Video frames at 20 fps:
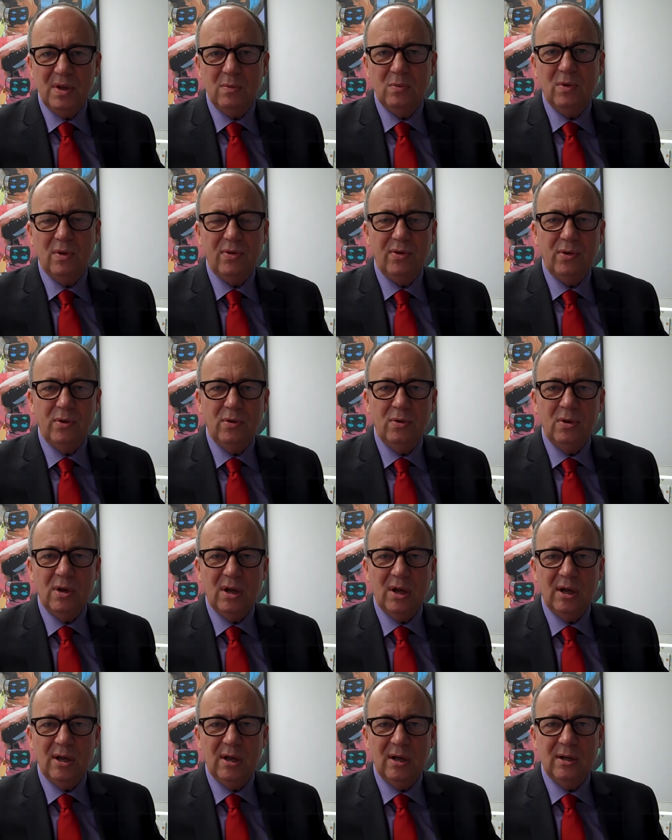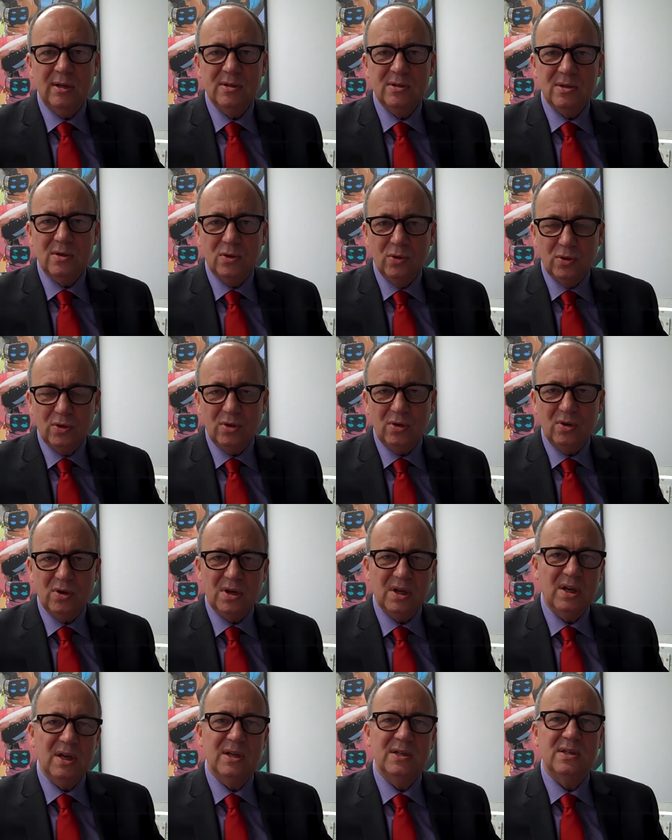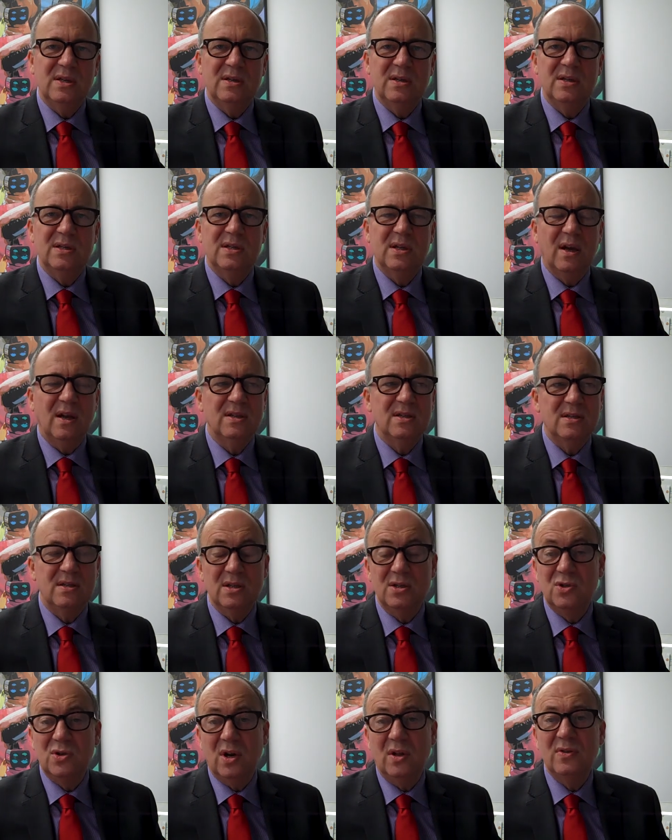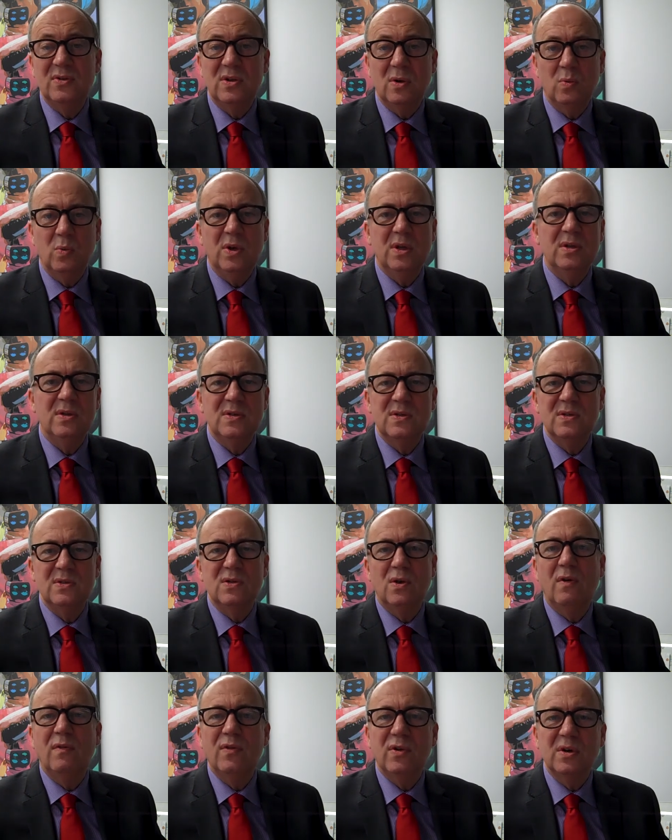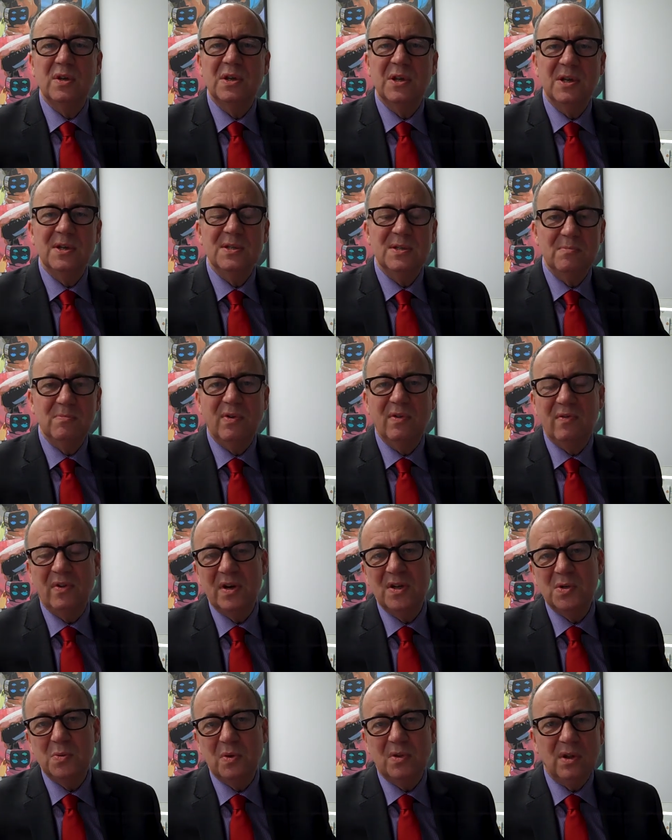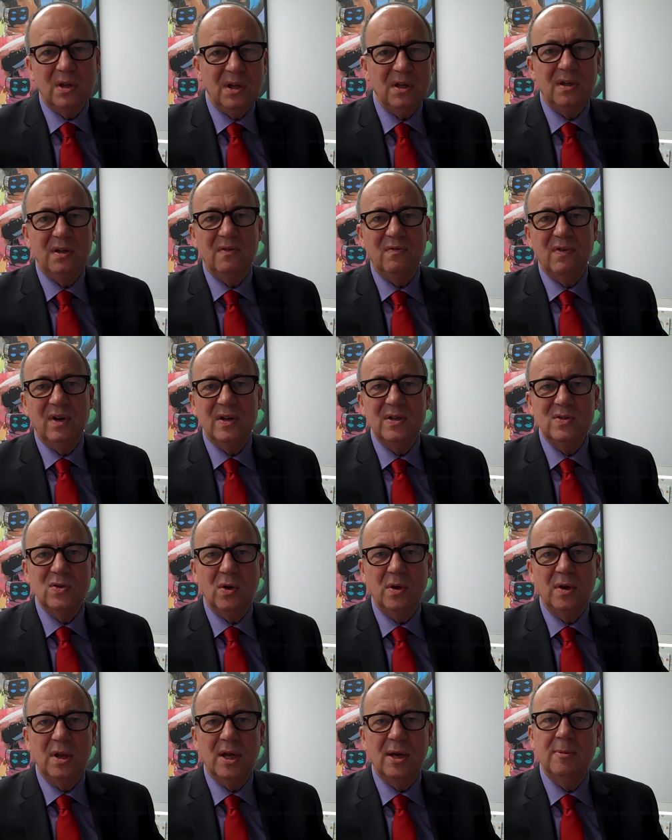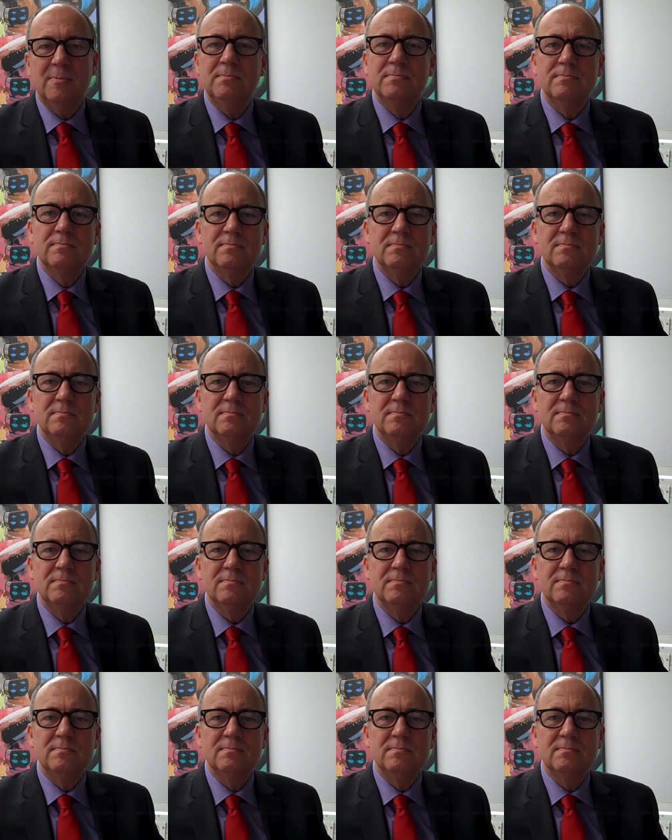meet with you and look at your case and discuss the strengths and weaknesses of your case and provide you with legal advice on that.